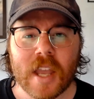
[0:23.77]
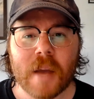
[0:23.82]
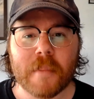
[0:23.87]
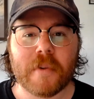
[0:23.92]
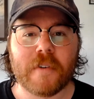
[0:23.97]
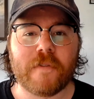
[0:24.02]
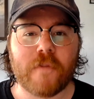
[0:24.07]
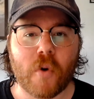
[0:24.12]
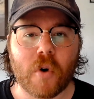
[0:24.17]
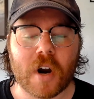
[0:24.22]

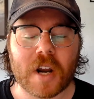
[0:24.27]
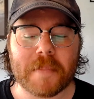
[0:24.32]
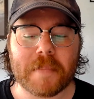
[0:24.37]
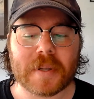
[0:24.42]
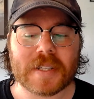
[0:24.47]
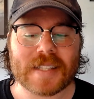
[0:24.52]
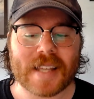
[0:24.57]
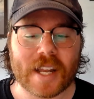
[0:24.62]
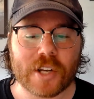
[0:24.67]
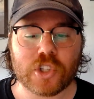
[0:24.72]
before it
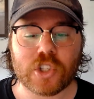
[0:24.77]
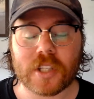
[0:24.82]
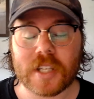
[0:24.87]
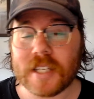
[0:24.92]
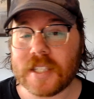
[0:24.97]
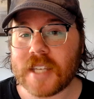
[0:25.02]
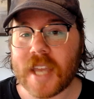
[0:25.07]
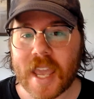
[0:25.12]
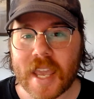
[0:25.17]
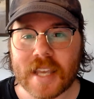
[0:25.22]

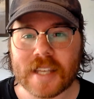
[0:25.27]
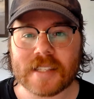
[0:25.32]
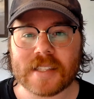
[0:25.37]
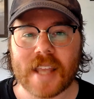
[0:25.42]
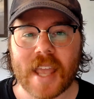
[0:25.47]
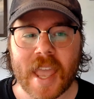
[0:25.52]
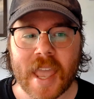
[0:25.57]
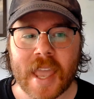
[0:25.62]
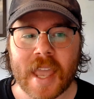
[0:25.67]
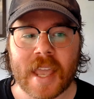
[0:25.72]
potentially
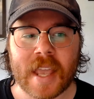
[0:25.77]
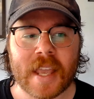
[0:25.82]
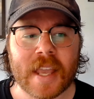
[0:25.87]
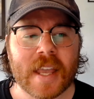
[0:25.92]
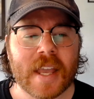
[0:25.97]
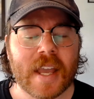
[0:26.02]
takes a